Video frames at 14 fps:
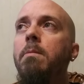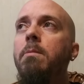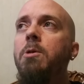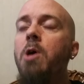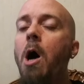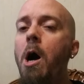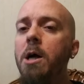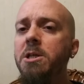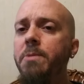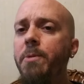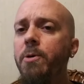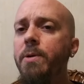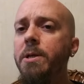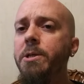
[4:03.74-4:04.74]
talks
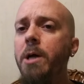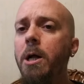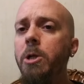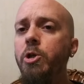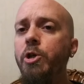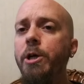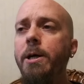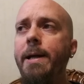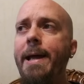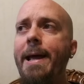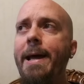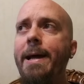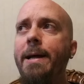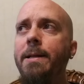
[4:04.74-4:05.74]
about nostalgia
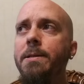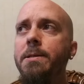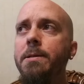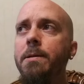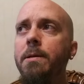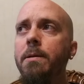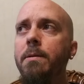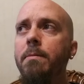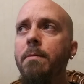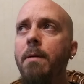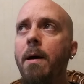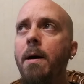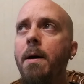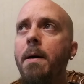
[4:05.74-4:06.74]
and
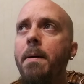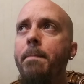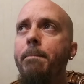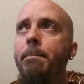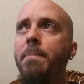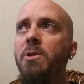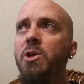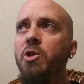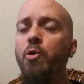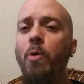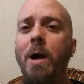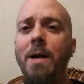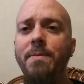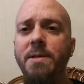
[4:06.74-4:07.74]

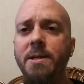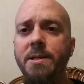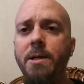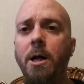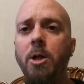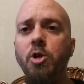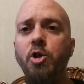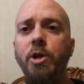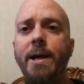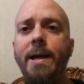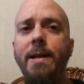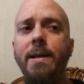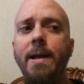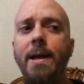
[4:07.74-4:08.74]
describes nostalgia
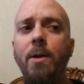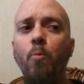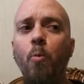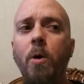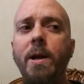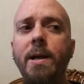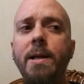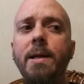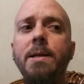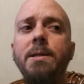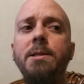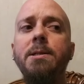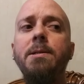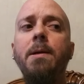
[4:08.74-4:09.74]
and what it
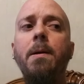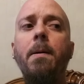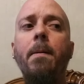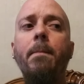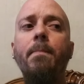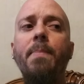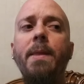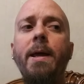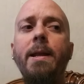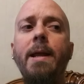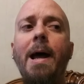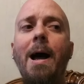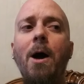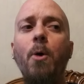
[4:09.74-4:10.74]
is and
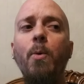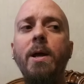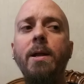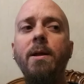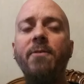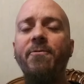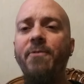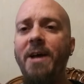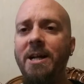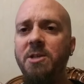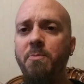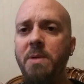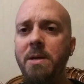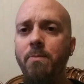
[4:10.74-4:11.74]
how it
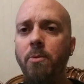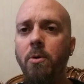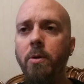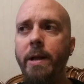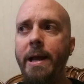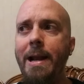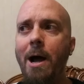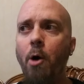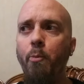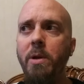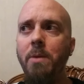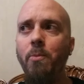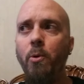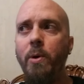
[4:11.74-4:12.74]
affects people and how
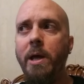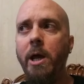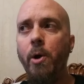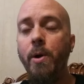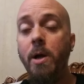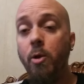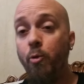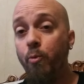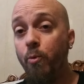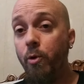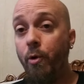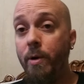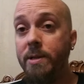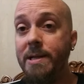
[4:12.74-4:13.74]
people carry it through
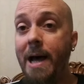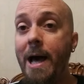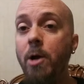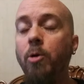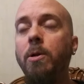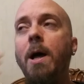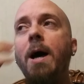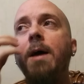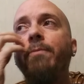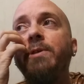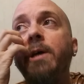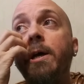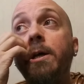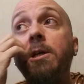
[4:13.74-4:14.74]
their entire
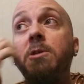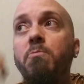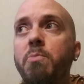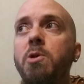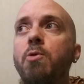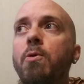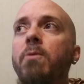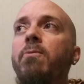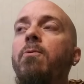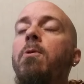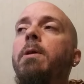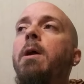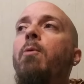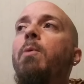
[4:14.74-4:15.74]
lives is
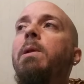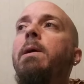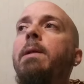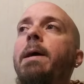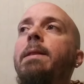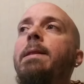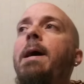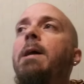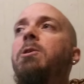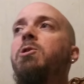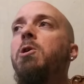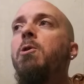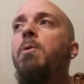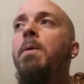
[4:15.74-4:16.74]
beautiful, and I really like that.
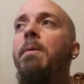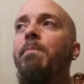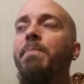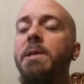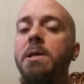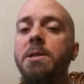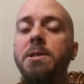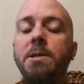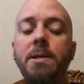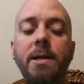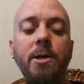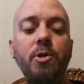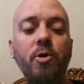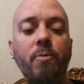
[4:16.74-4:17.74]
So these
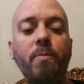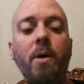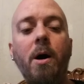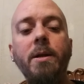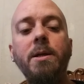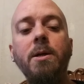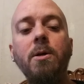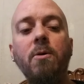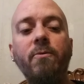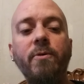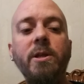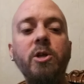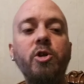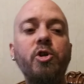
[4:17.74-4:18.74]
kids are bonding over
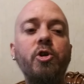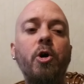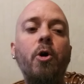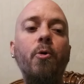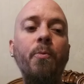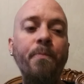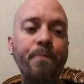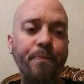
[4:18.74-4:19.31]
this show,